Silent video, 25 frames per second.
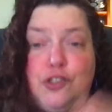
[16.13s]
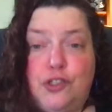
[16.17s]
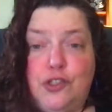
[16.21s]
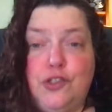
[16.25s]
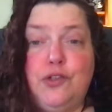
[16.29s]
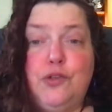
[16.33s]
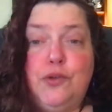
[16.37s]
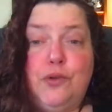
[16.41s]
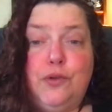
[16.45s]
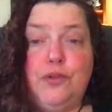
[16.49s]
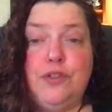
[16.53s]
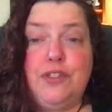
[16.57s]

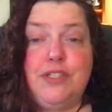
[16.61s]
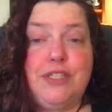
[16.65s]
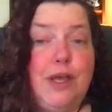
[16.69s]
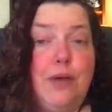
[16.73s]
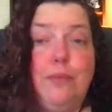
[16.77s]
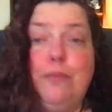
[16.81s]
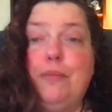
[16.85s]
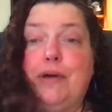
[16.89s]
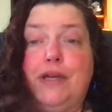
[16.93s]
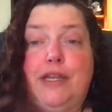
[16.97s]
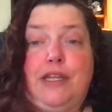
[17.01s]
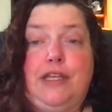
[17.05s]
Do a
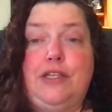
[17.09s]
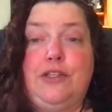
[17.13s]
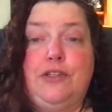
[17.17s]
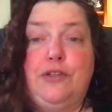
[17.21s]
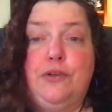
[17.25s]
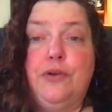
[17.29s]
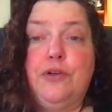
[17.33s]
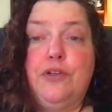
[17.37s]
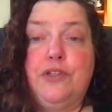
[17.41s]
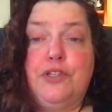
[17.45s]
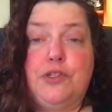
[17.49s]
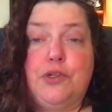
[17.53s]

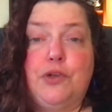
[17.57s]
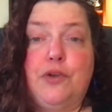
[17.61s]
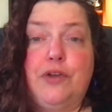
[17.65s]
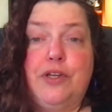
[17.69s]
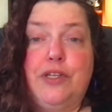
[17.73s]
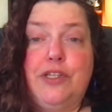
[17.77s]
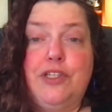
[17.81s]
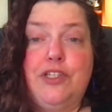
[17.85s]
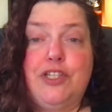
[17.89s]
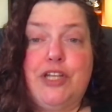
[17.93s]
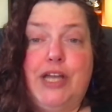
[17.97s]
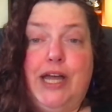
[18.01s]

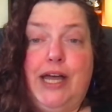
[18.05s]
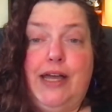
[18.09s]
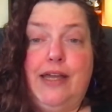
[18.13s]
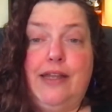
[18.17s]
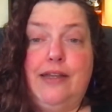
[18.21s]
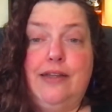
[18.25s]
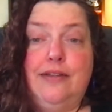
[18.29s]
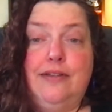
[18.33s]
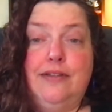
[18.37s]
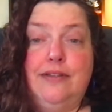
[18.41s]
screenshot